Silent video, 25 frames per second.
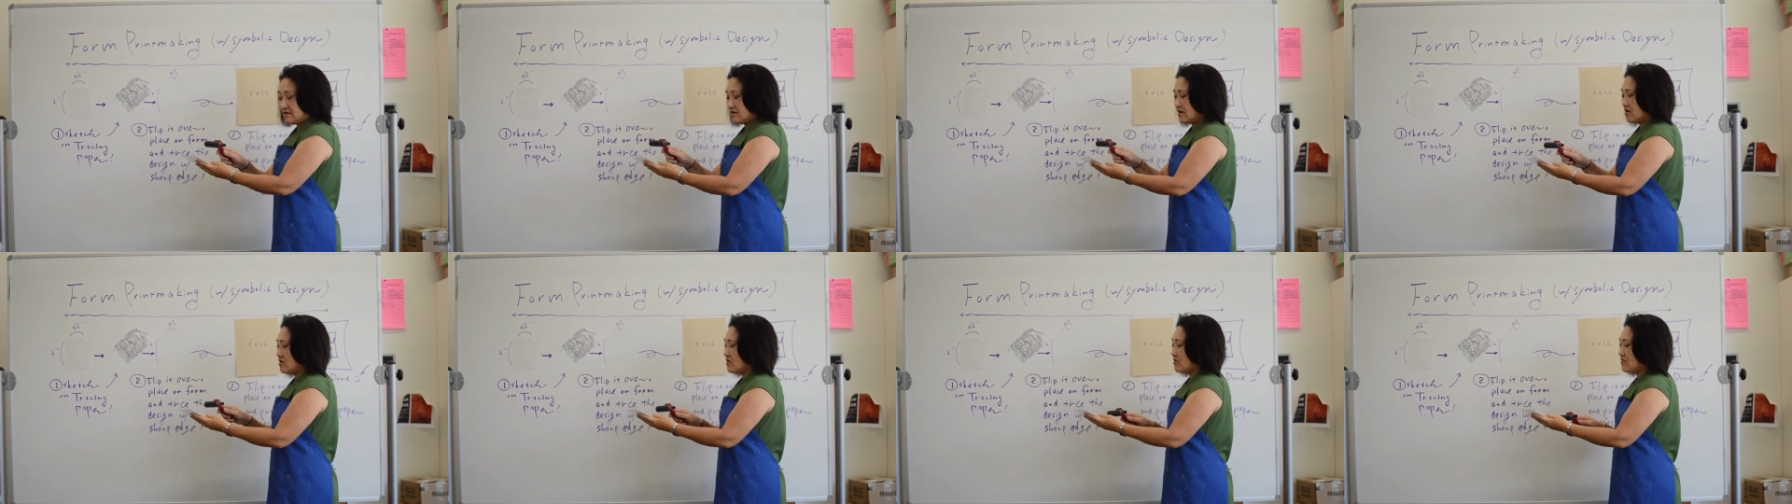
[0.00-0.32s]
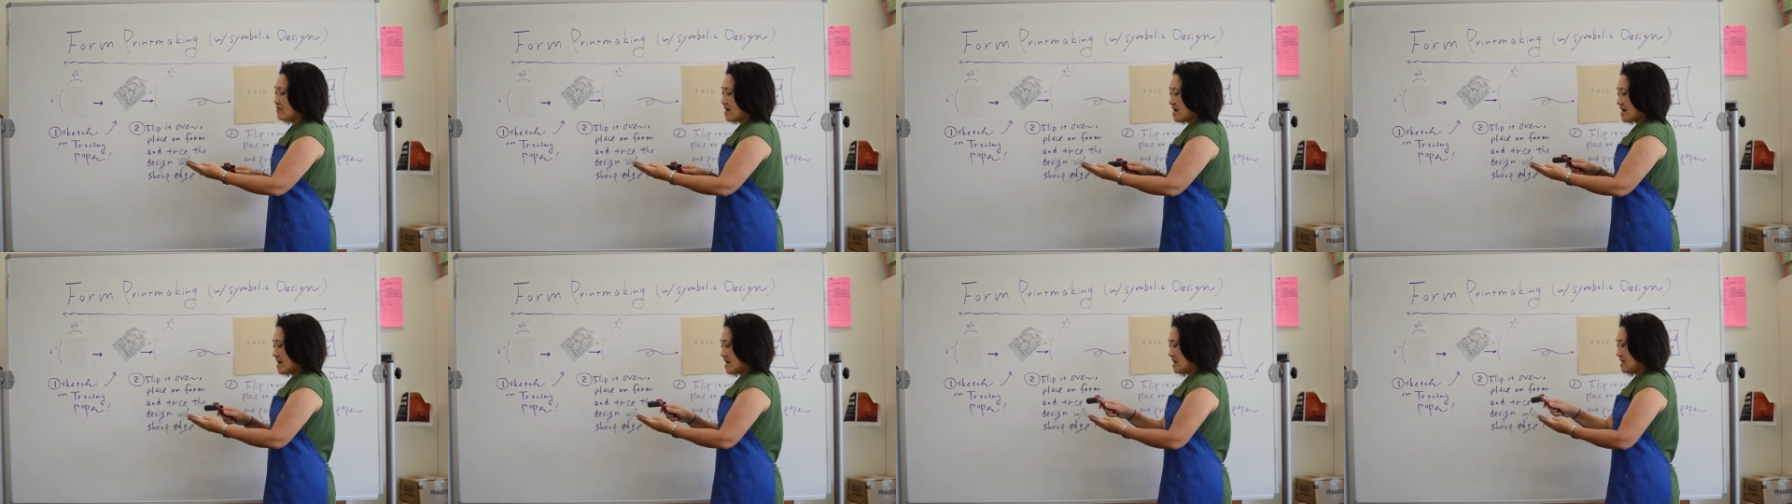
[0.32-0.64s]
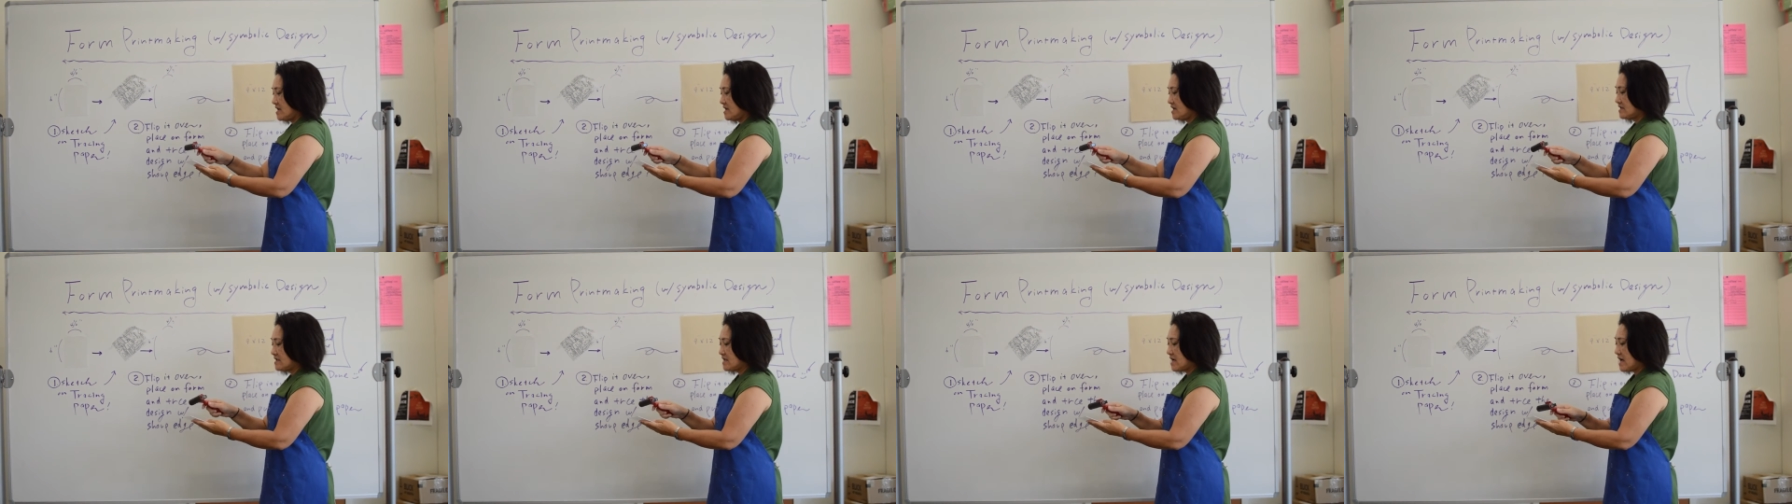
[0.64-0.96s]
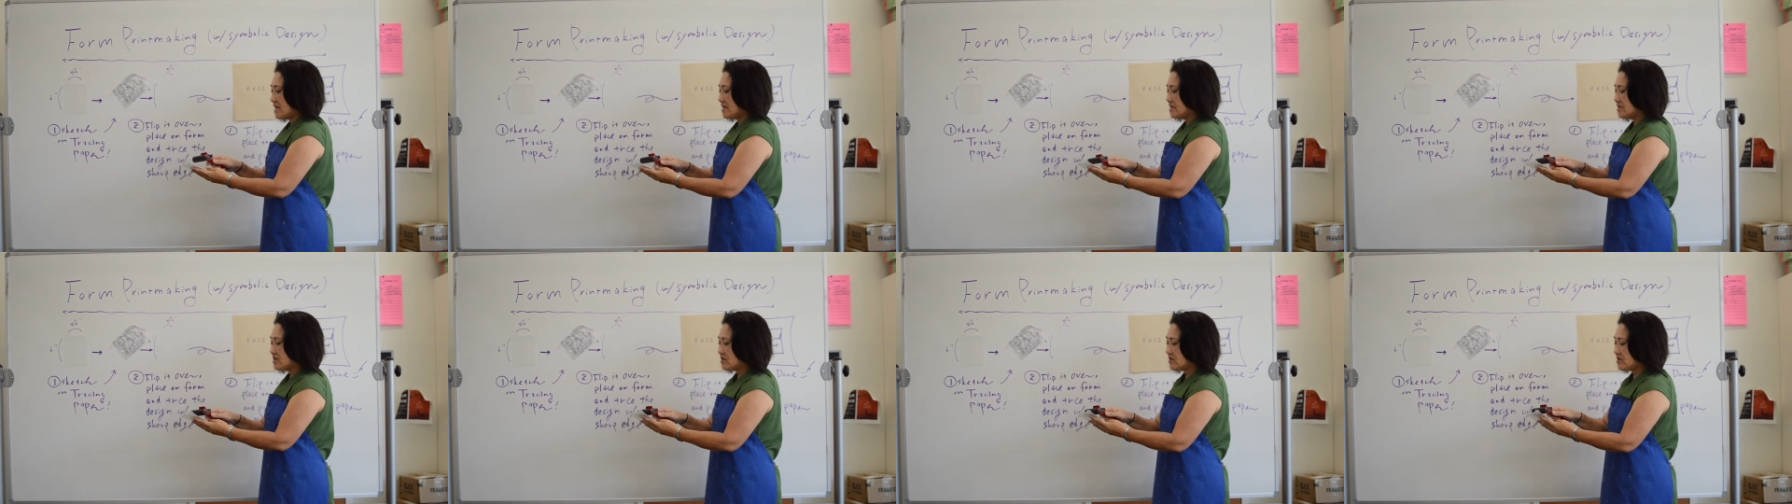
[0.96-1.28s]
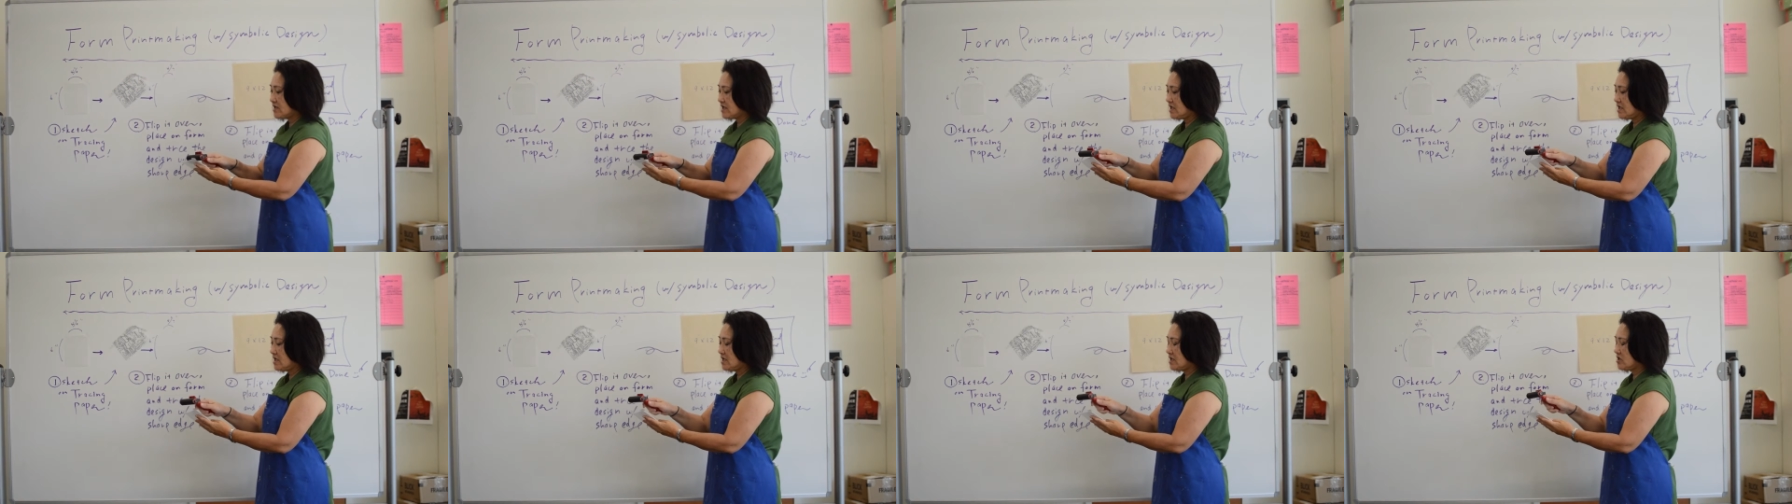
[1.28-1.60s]
alright,
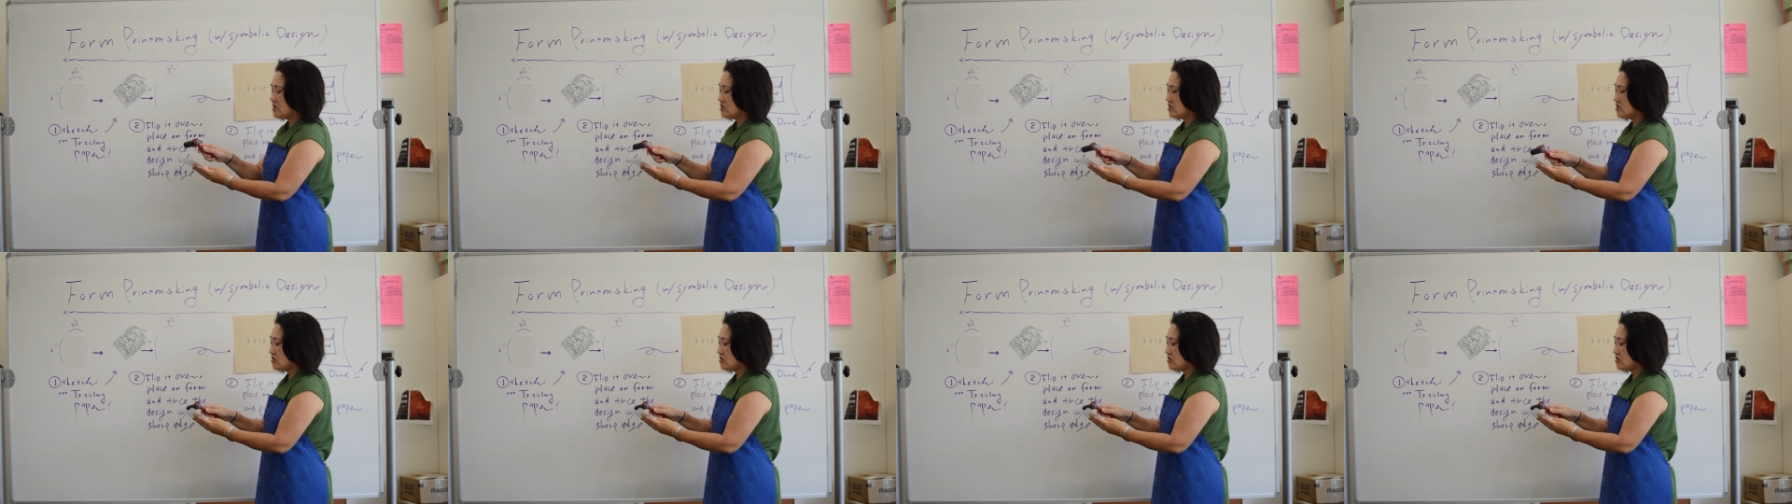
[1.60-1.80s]
nicely,